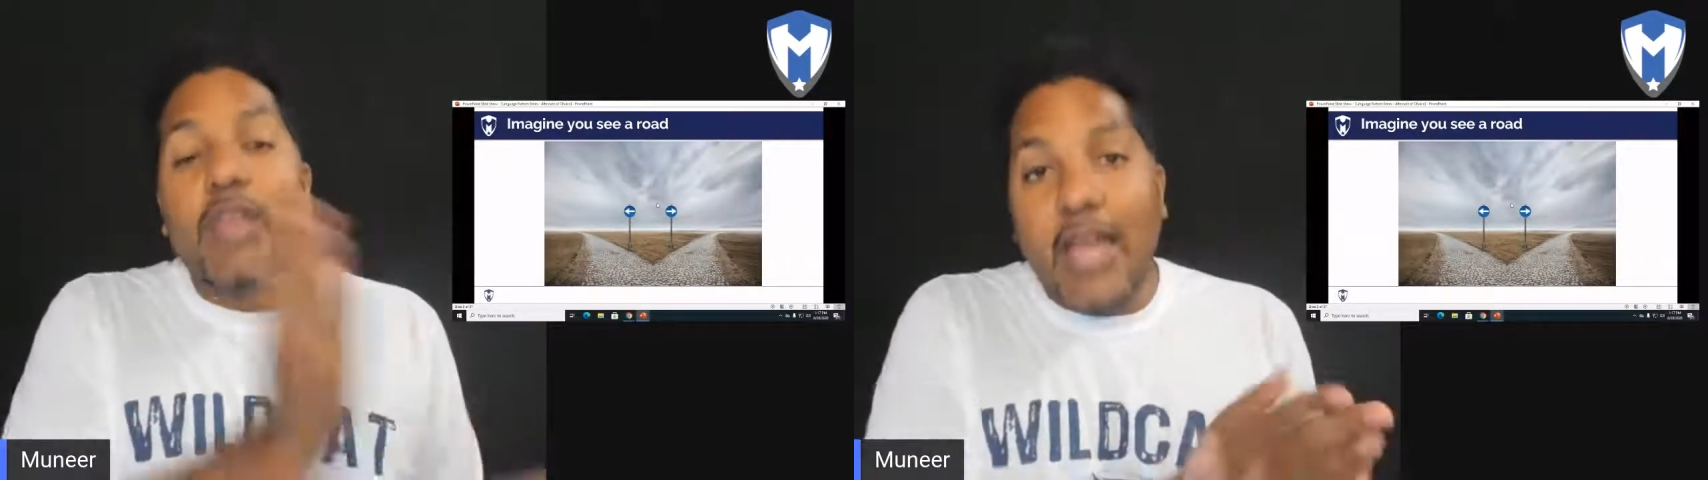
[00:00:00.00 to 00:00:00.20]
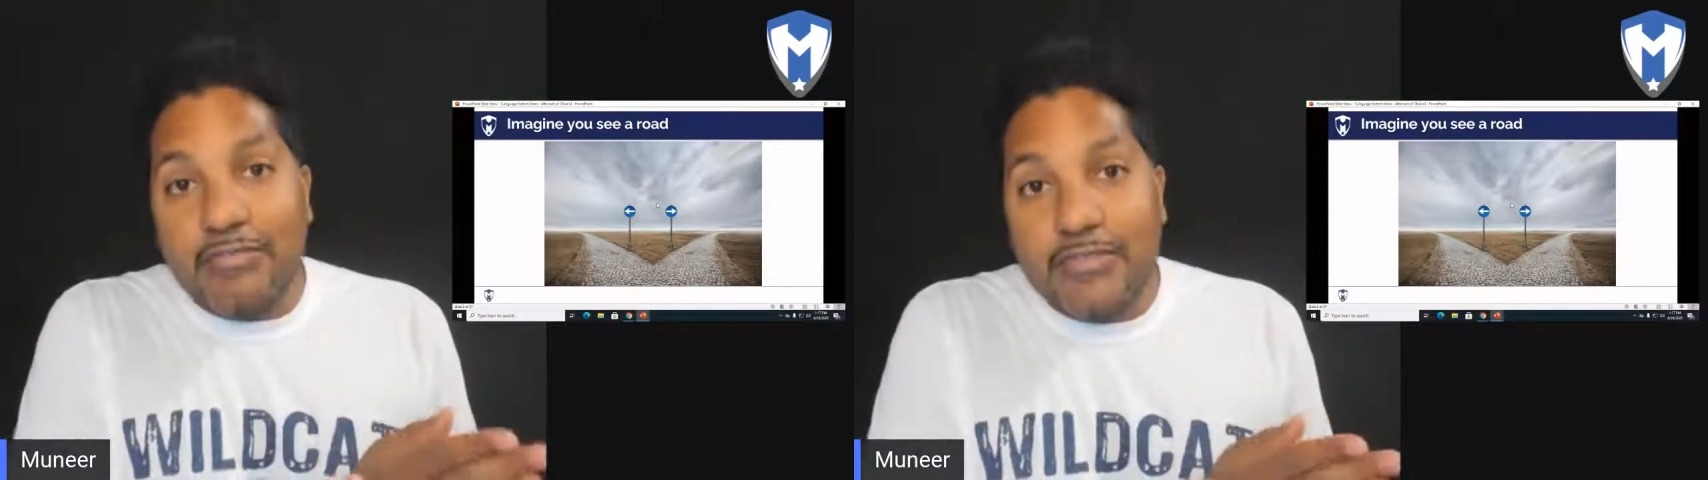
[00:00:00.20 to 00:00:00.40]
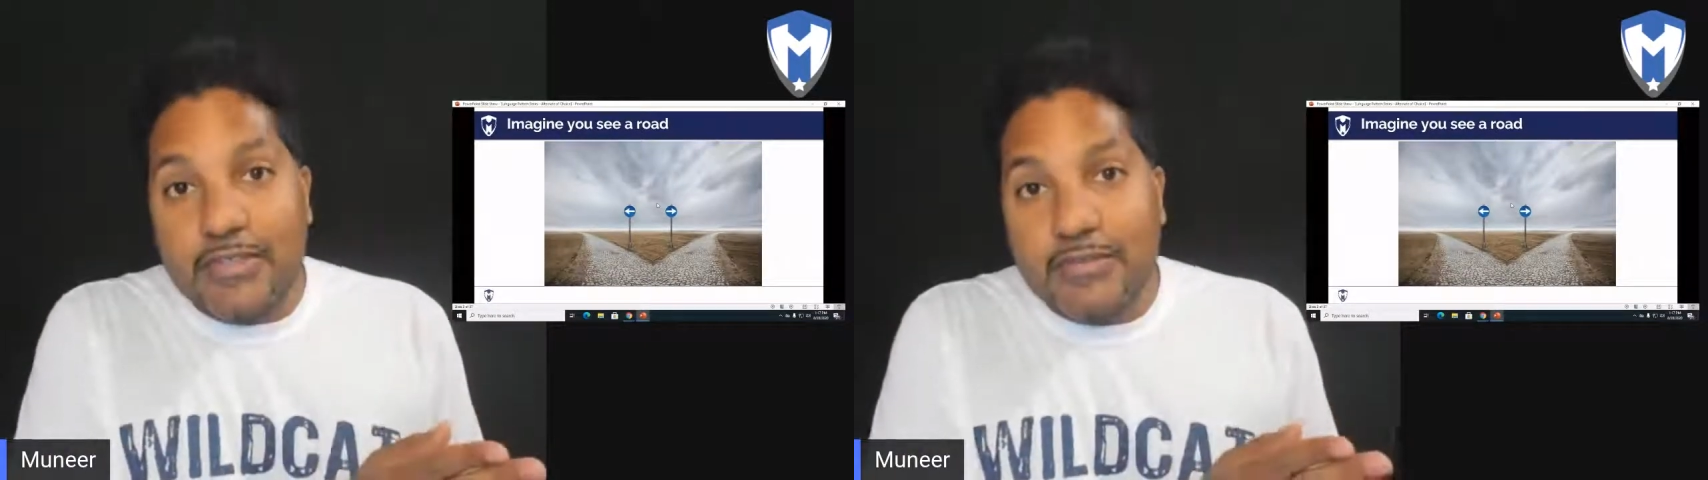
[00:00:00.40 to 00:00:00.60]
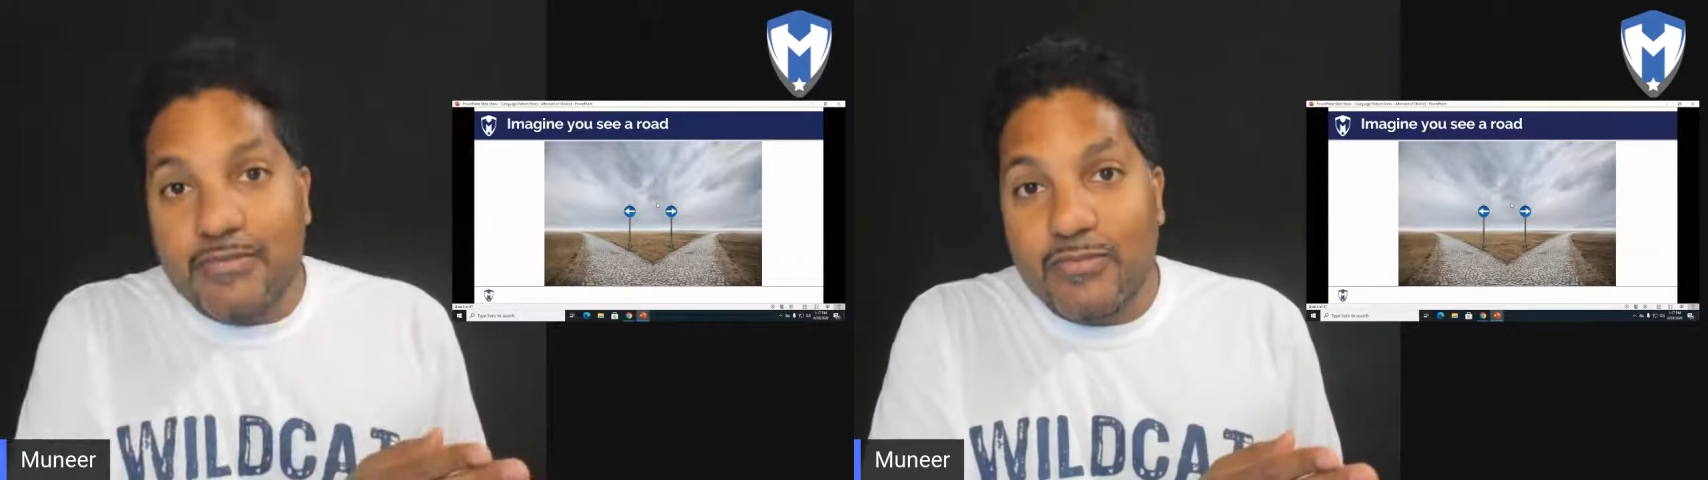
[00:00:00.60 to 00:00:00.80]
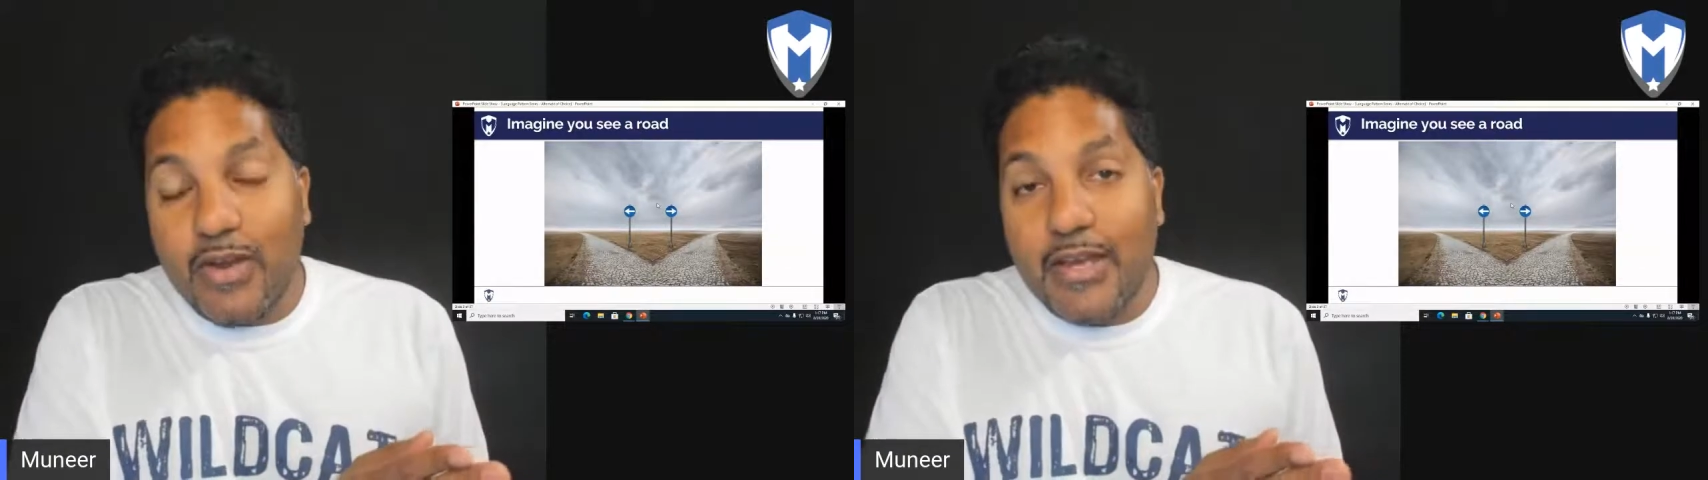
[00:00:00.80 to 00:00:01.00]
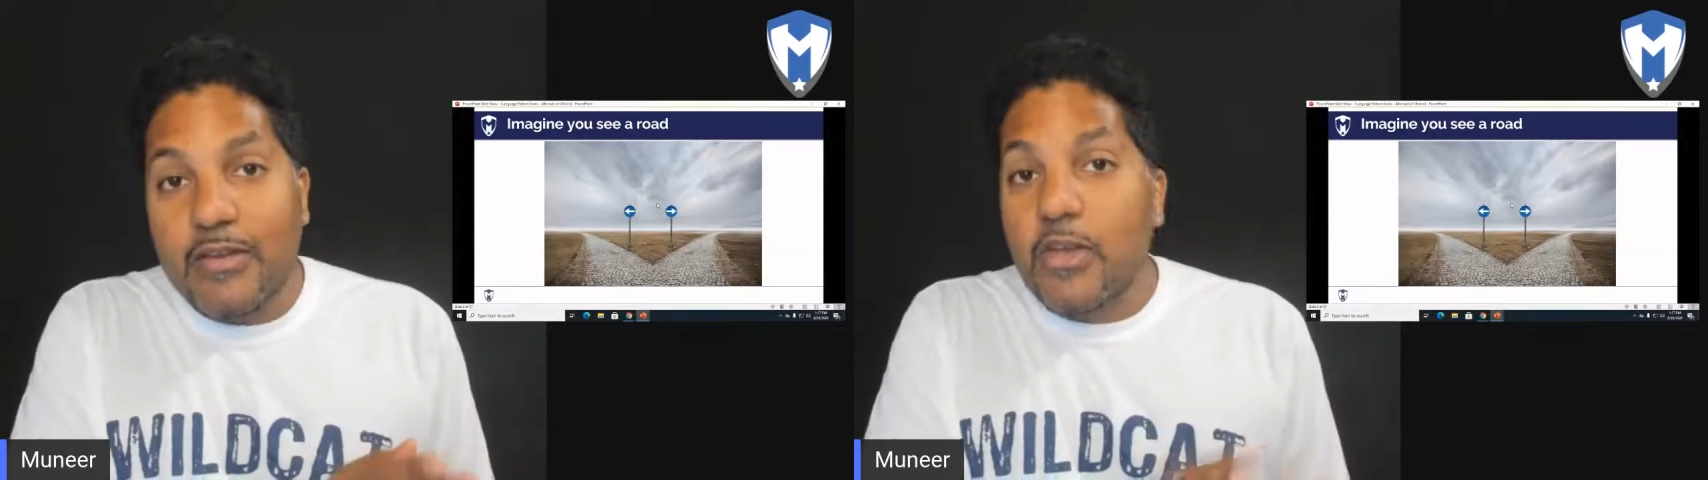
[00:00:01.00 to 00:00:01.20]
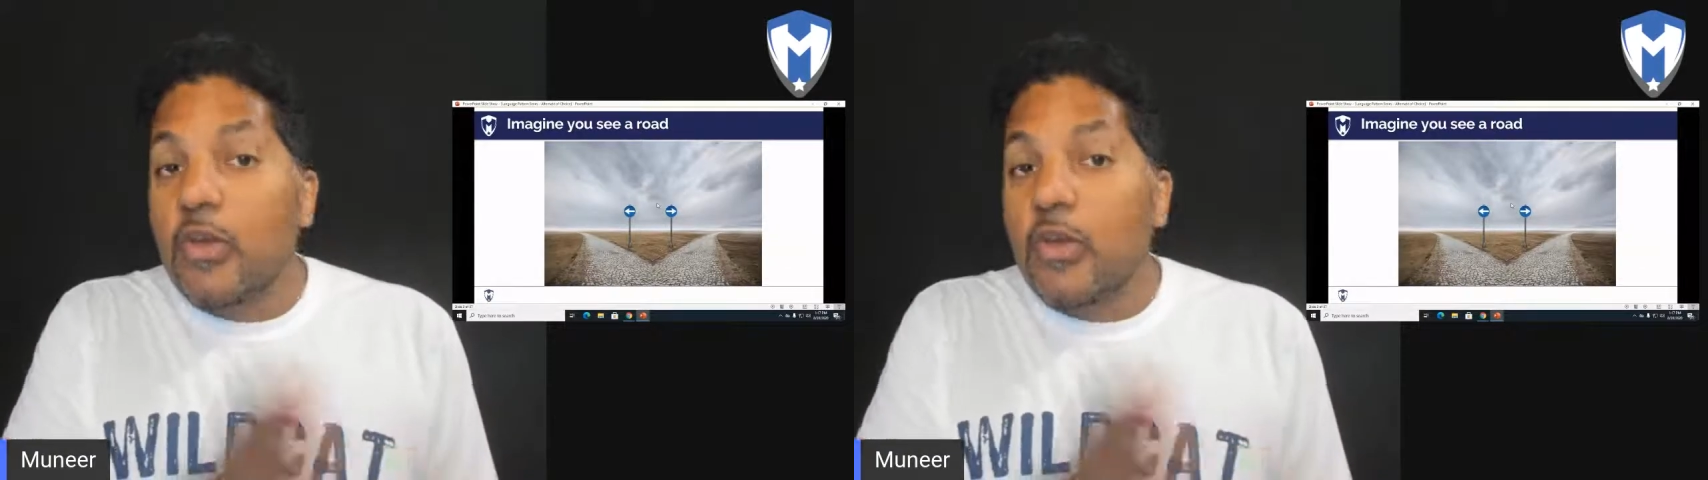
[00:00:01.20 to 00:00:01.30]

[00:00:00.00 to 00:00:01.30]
left, right?